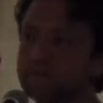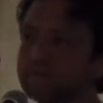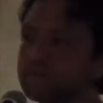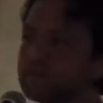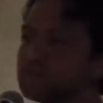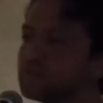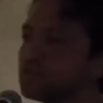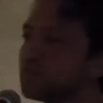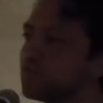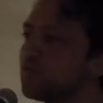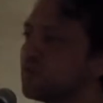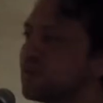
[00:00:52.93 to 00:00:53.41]
we
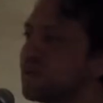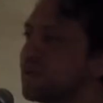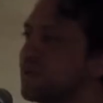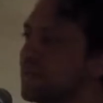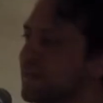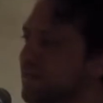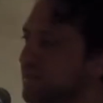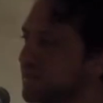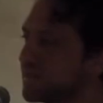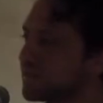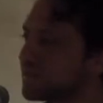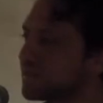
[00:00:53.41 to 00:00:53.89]
never need to
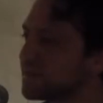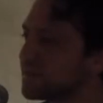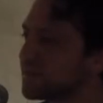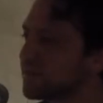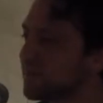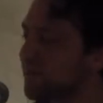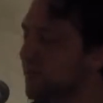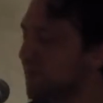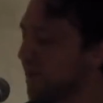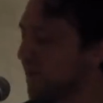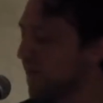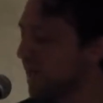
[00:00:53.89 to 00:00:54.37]

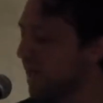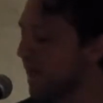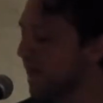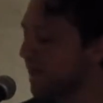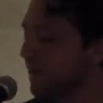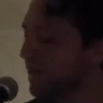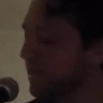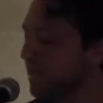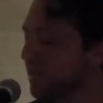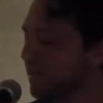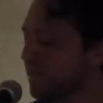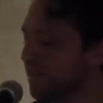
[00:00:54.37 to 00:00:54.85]
release
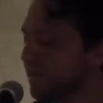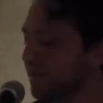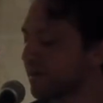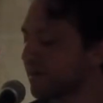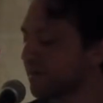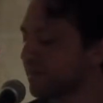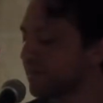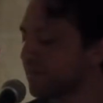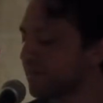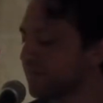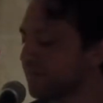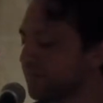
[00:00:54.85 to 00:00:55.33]

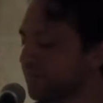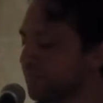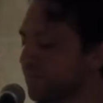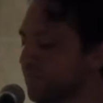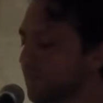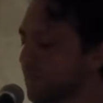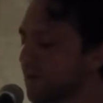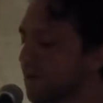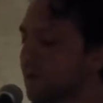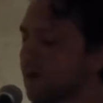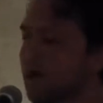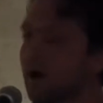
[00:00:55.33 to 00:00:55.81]
anything.
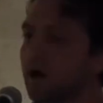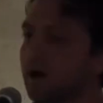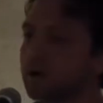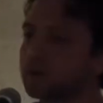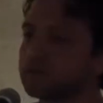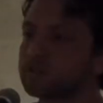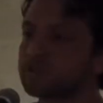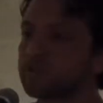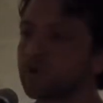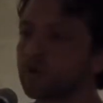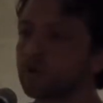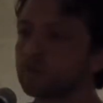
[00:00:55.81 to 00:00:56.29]

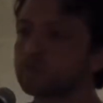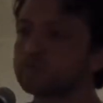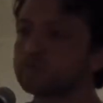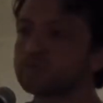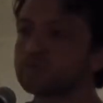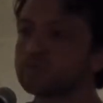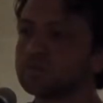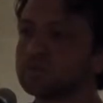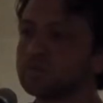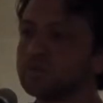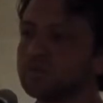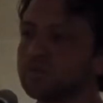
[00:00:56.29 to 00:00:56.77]
A
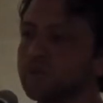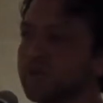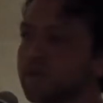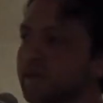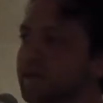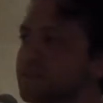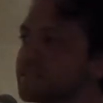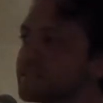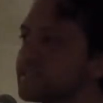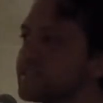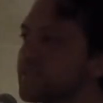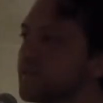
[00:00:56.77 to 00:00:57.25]
total
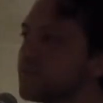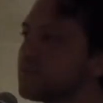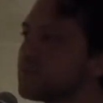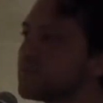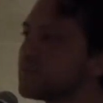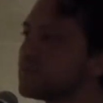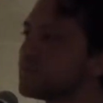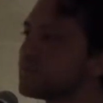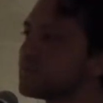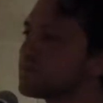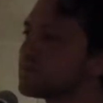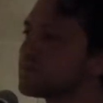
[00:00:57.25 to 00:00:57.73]

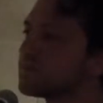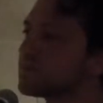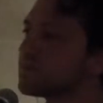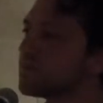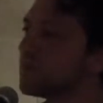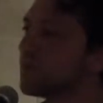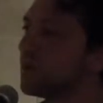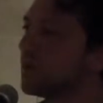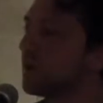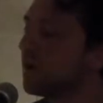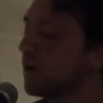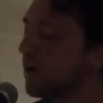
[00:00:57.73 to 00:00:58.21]

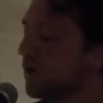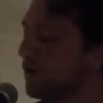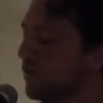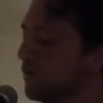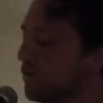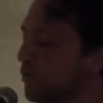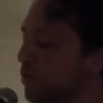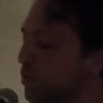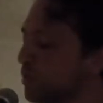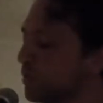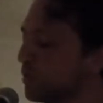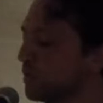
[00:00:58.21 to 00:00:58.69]
acceptance
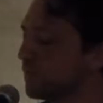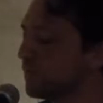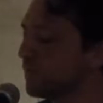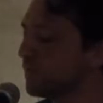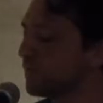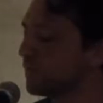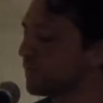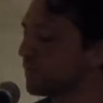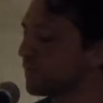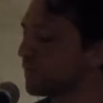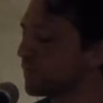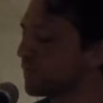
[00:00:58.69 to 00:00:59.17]
of
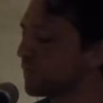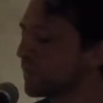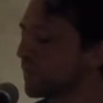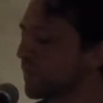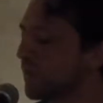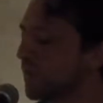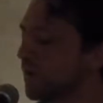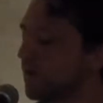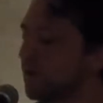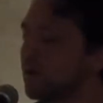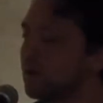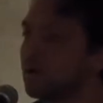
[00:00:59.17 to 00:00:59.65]
all.
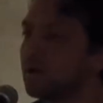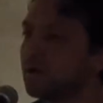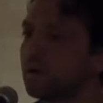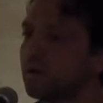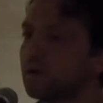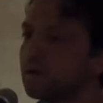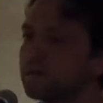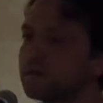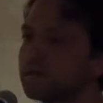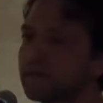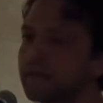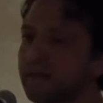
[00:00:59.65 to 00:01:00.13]

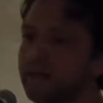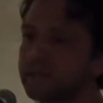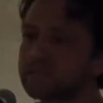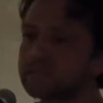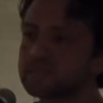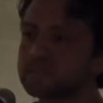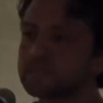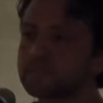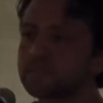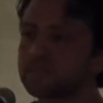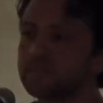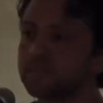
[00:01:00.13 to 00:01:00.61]
The
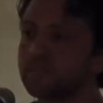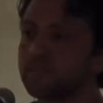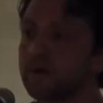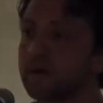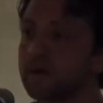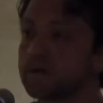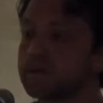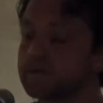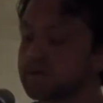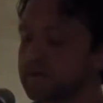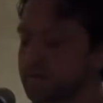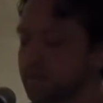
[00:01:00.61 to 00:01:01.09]
lesson
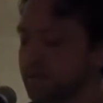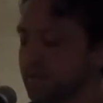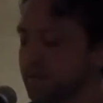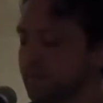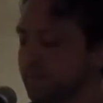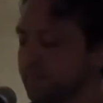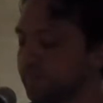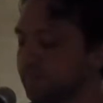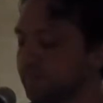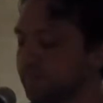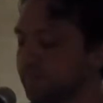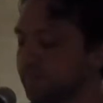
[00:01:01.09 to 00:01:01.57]
of
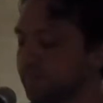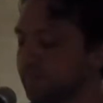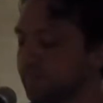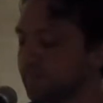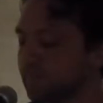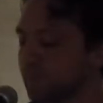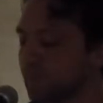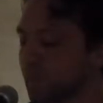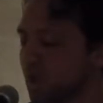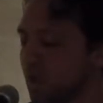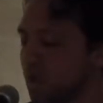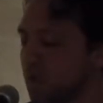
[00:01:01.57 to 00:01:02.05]
mercy.
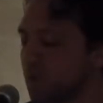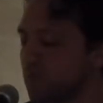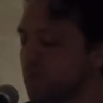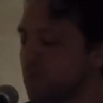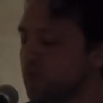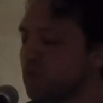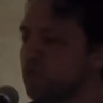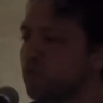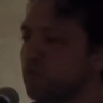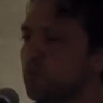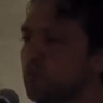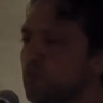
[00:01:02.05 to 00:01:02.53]

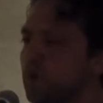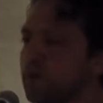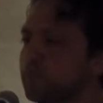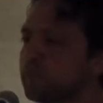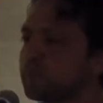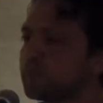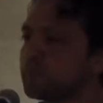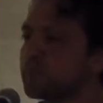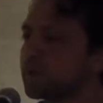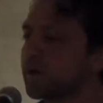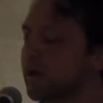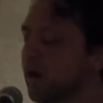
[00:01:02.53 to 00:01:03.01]
Move
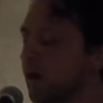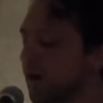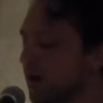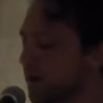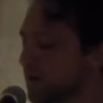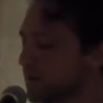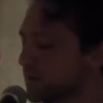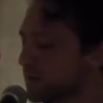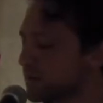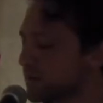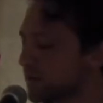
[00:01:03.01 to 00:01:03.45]
away from